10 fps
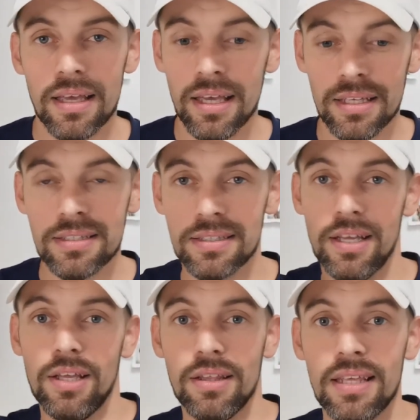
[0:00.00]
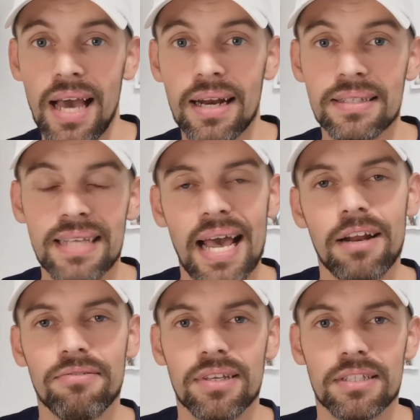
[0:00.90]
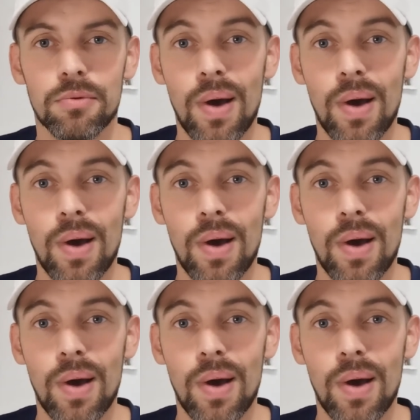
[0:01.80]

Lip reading: is the other side of this.